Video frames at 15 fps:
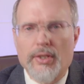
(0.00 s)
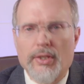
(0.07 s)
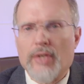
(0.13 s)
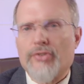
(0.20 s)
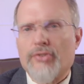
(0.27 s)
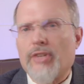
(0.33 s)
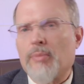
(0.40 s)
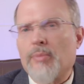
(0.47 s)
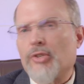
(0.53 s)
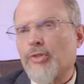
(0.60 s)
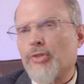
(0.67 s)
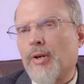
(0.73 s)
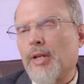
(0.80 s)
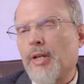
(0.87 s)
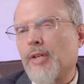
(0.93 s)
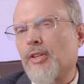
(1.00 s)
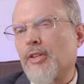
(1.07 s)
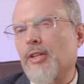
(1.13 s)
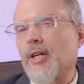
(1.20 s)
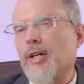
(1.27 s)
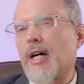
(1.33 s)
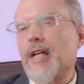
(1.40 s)
Things seem to turn into
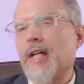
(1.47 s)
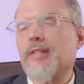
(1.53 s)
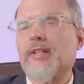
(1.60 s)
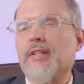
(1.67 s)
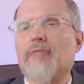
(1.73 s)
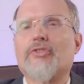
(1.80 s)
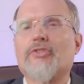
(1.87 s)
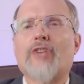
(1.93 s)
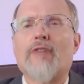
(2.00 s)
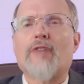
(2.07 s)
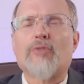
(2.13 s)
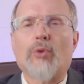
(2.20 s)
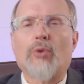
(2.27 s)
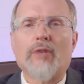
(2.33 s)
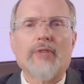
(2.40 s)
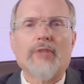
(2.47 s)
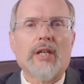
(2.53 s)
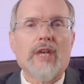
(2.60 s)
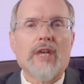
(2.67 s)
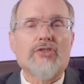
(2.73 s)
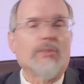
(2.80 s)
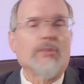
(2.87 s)
the idea of self
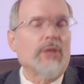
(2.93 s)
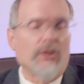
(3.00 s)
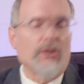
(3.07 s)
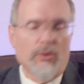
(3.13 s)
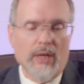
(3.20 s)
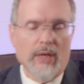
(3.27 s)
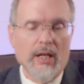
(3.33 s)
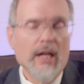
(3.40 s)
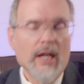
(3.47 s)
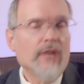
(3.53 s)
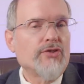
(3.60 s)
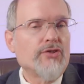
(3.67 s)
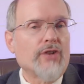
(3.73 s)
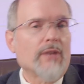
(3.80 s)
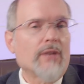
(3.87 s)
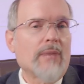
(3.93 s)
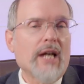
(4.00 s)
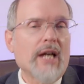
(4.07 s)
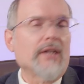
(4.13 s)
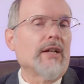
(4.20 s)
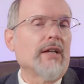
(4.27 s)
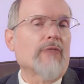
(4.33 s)
glorification, but you know what?
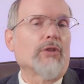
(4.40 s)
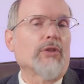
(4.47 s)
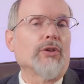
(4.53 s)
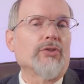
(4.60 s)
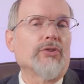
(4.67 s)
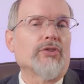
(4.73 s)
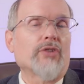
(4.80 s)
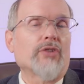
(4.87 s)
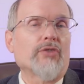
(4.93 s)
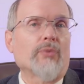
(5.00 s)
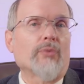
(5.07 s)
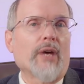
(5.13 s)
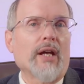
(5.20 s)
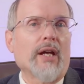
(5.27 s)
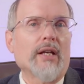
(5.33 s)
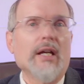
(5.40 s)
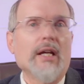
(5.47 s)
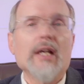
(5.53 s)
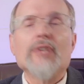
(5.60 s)
Jeremiah never loses his way.